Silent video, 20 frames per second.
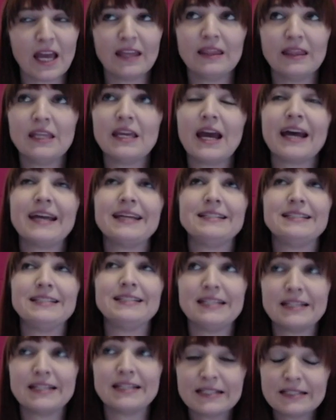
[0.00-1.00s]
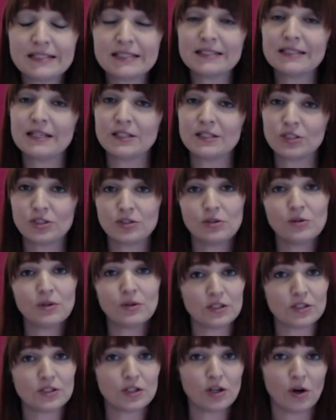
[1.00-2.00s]
and the ideas that
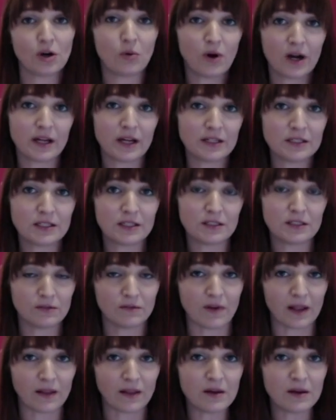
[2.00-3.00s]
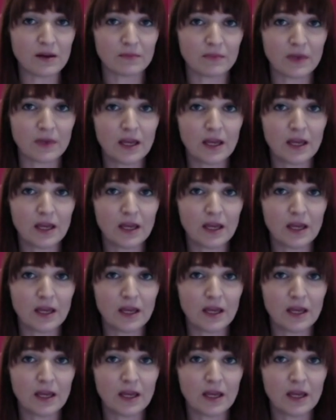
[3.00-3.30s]
students go on to develop.